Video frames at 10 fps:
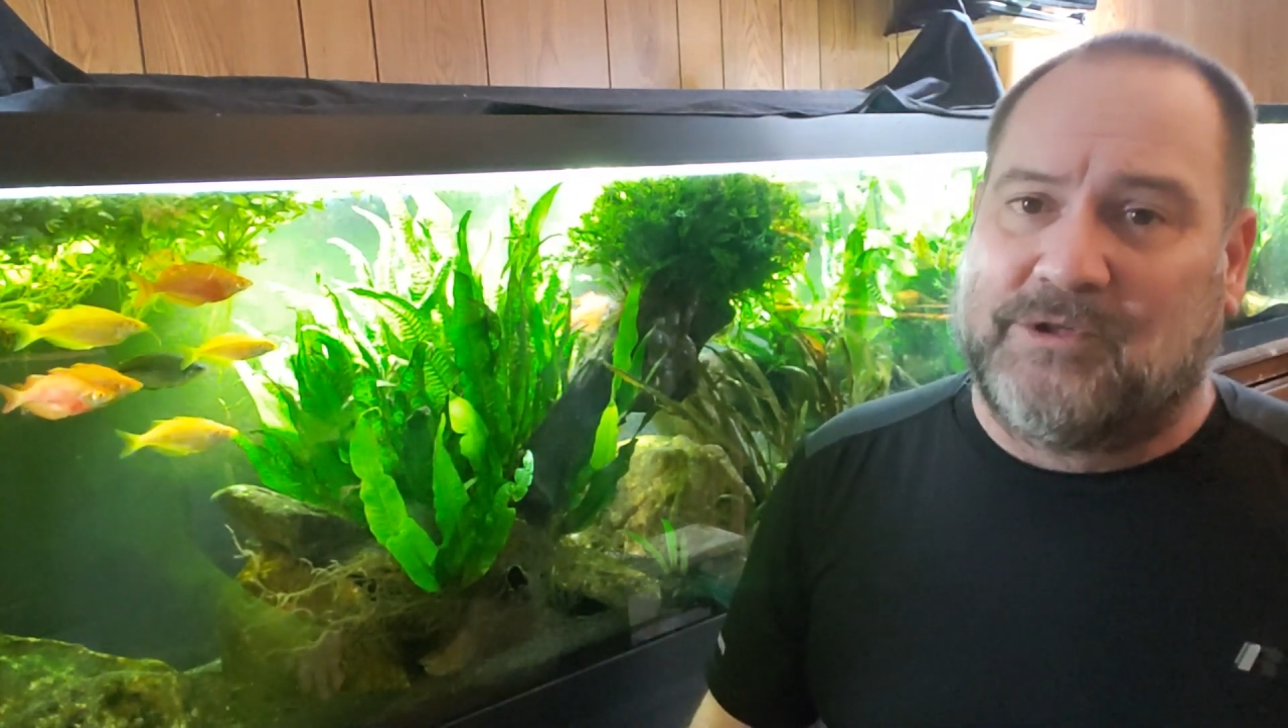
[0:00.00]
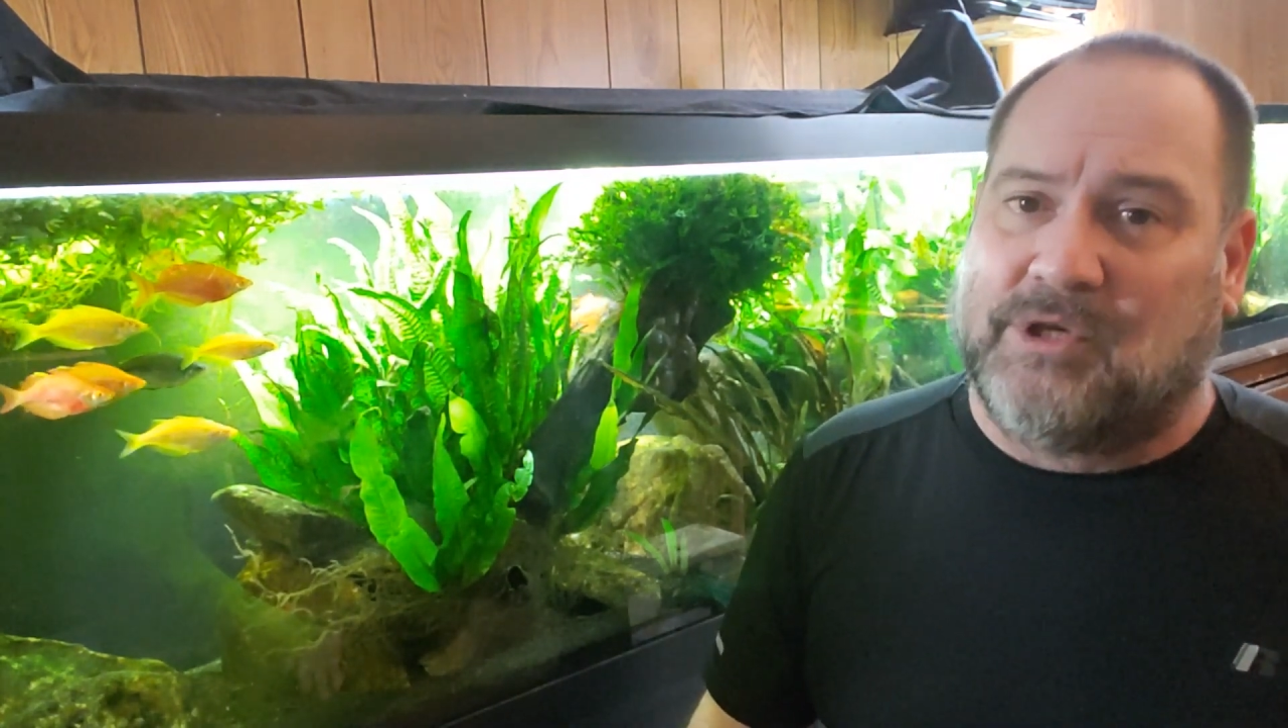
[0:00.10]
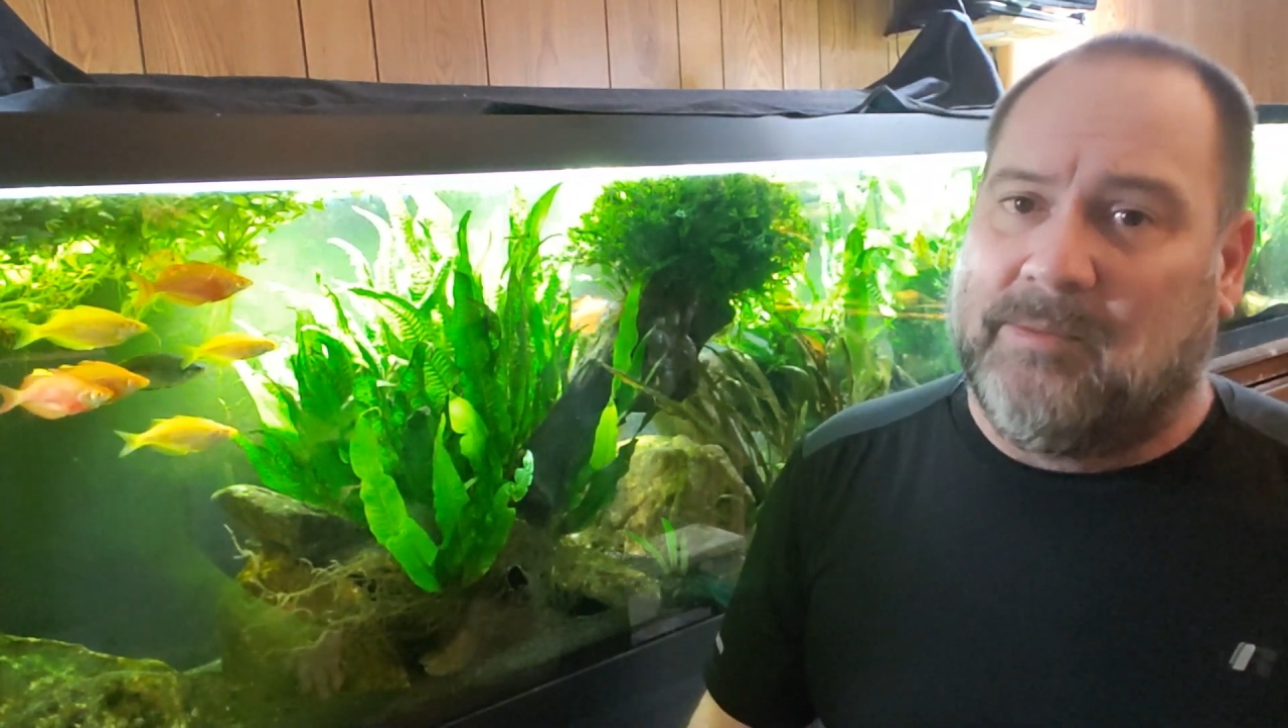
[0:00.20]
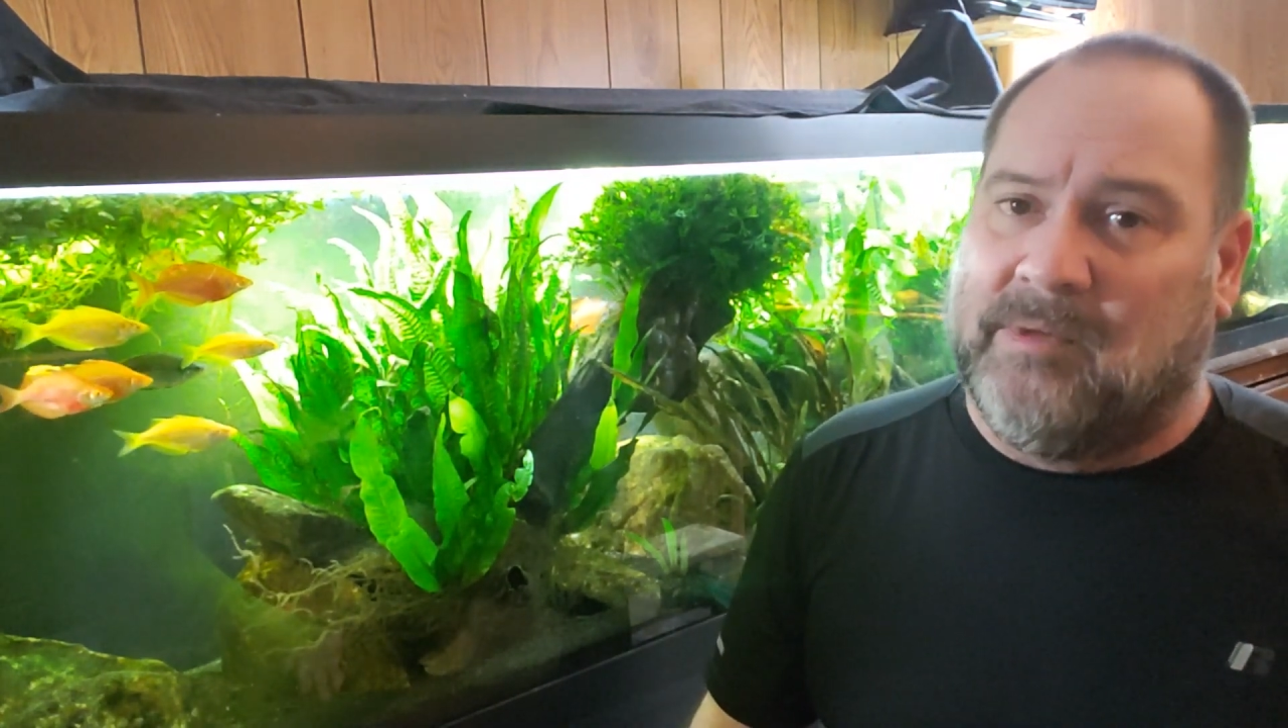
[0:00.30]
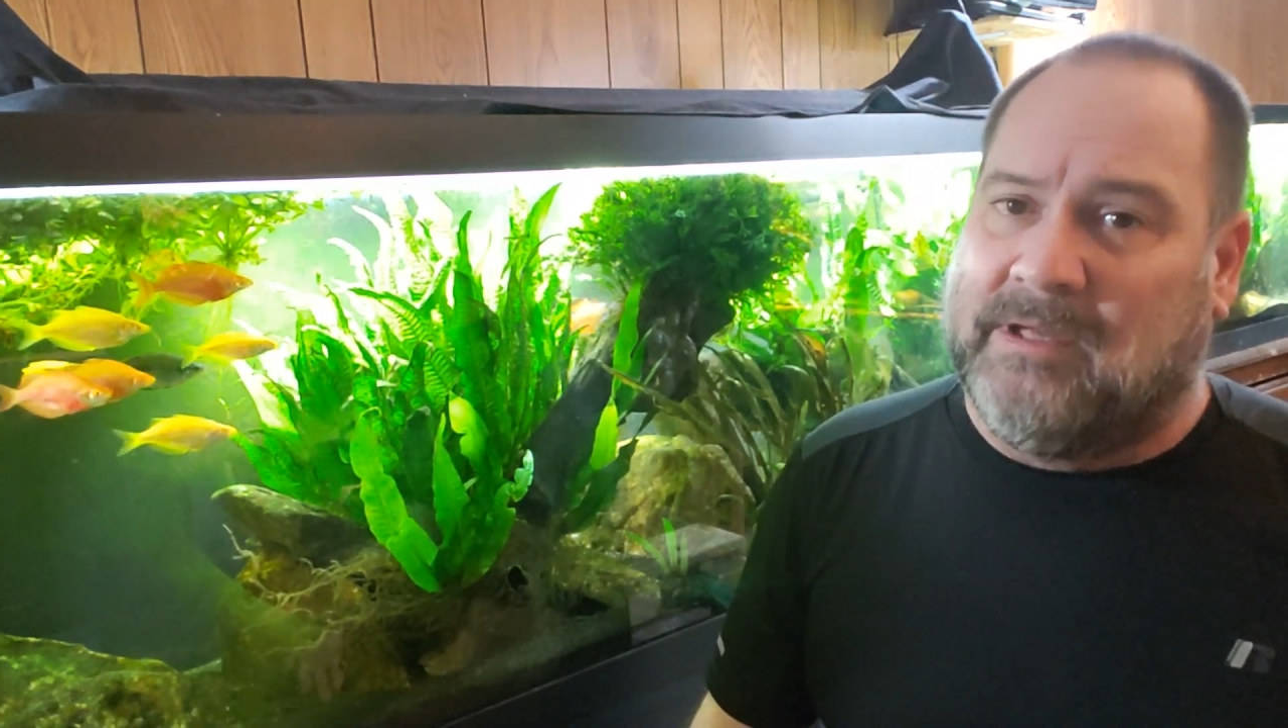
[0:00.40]

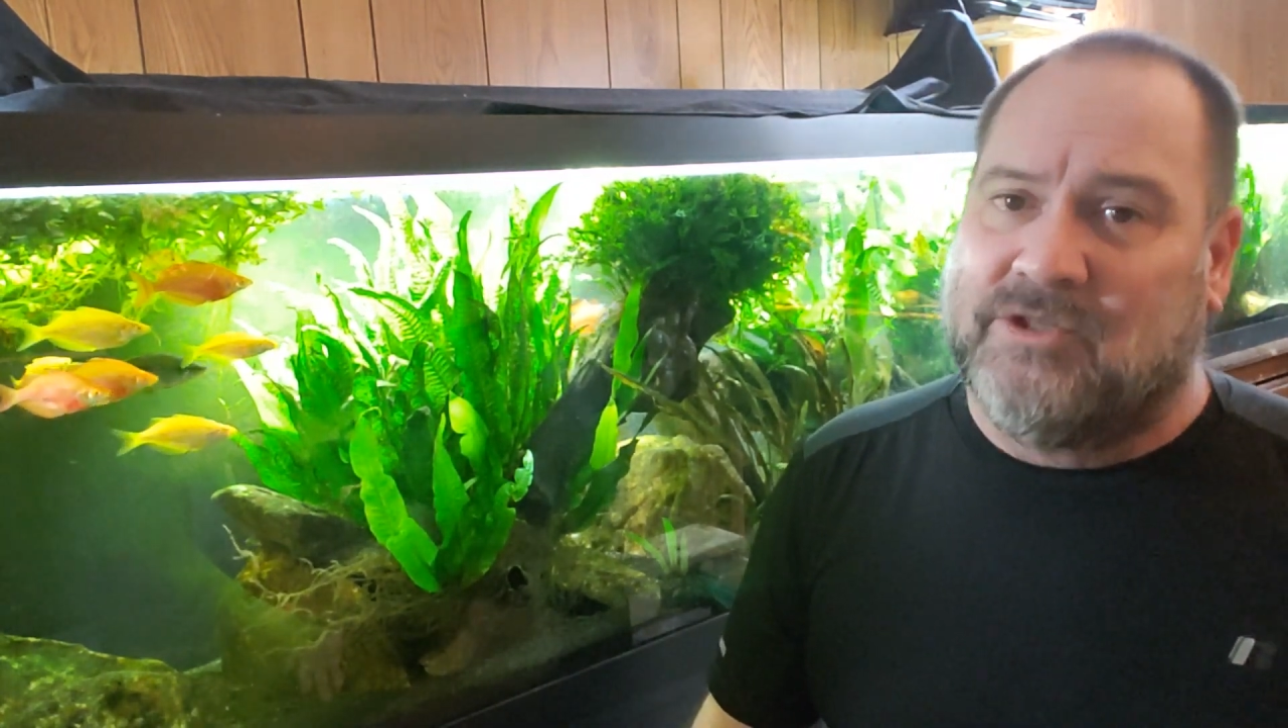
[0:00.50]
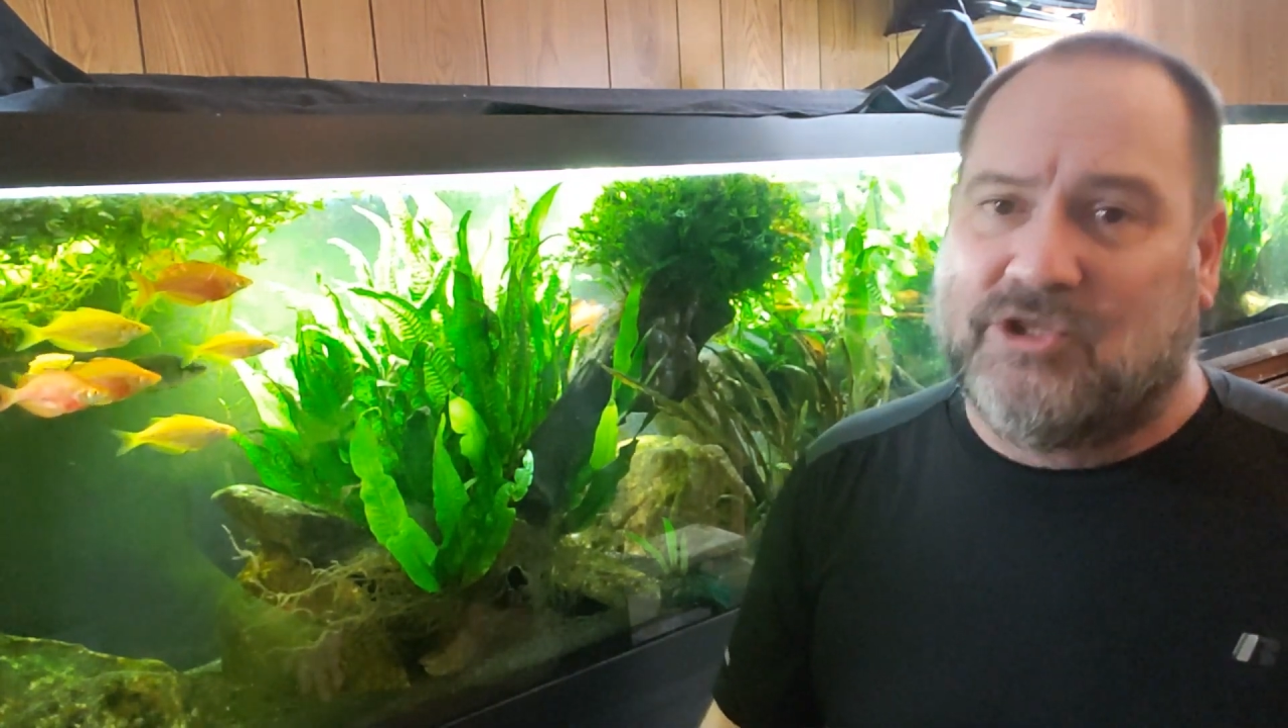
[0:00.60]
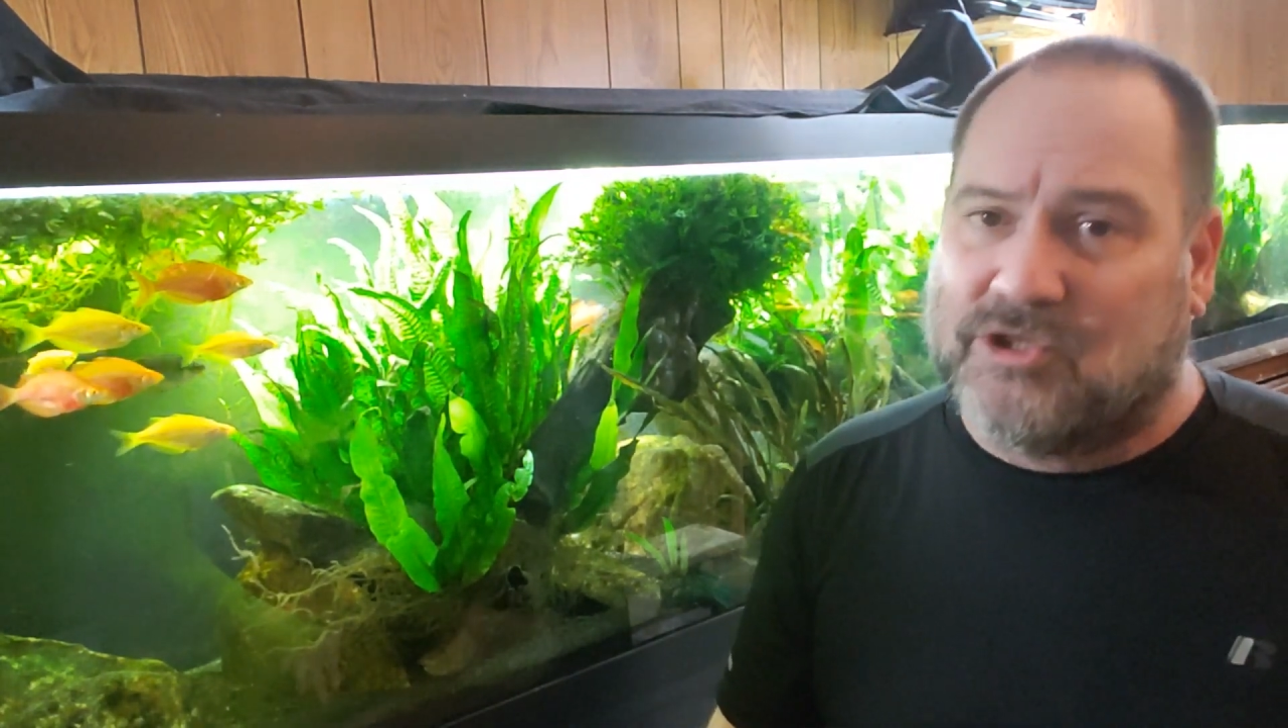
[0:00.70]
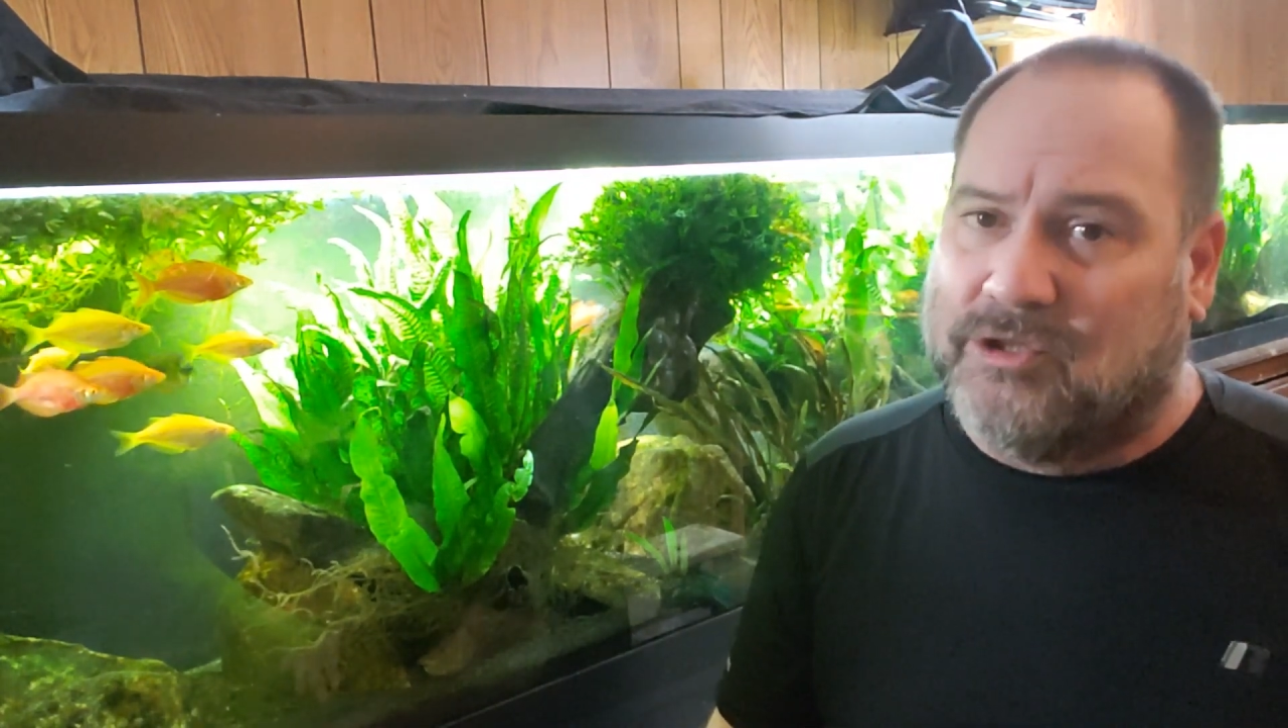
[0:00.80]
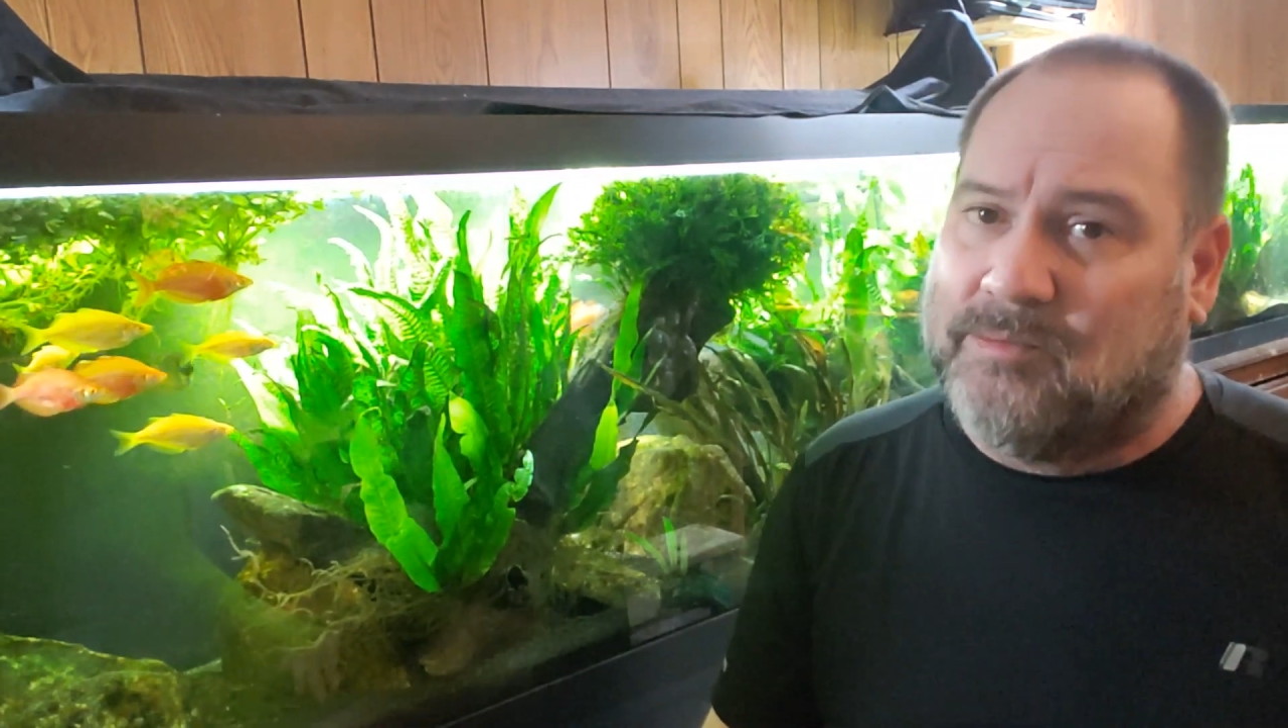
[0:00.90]
treatment
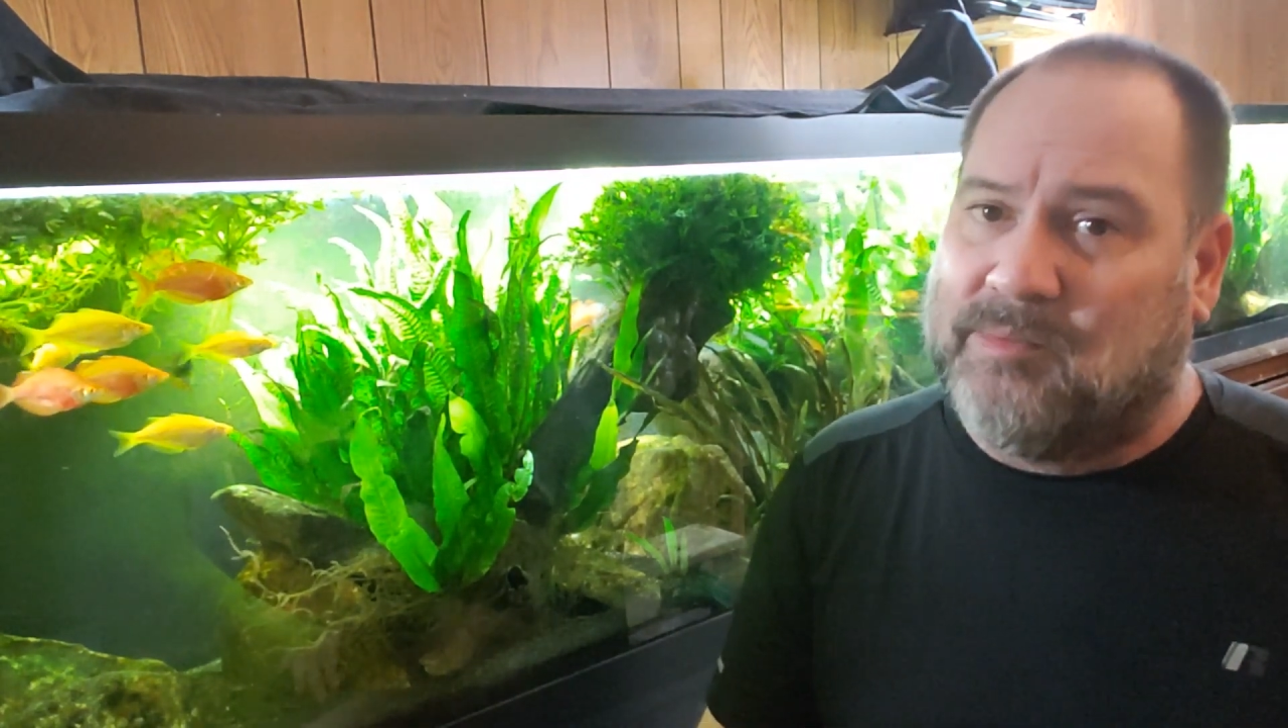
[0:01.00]
should